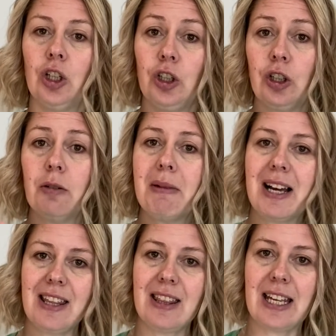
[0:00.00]
You
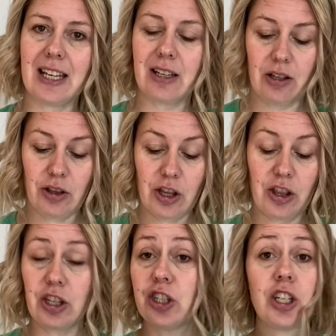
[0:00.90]
might think that
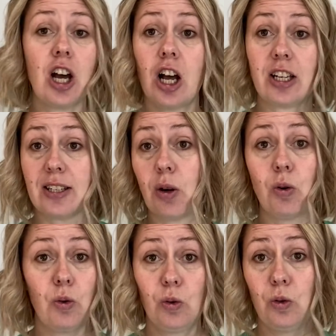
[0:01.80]
the stars are
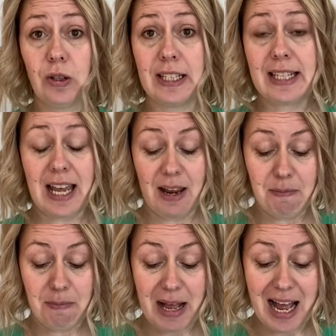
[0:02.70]
all the same,
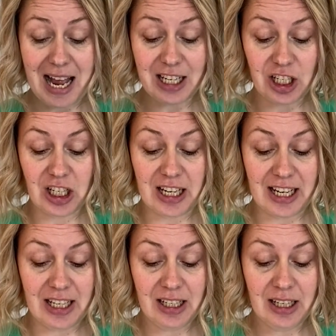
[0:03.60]
but
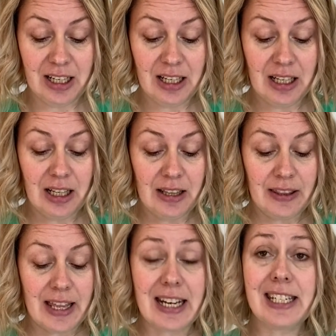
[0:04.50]
actually
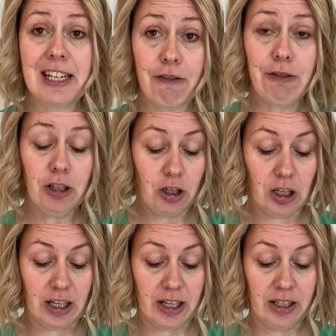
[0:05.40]
they're different
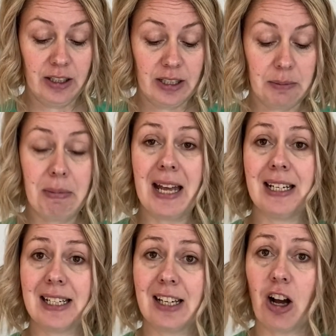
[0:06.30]
colour
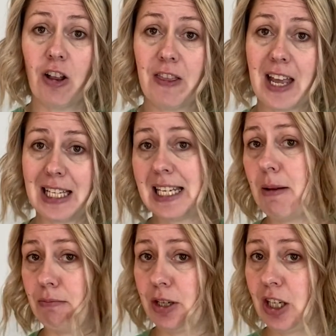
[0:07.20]
depending on their
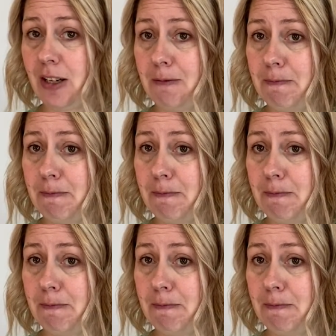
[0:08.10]
temperature.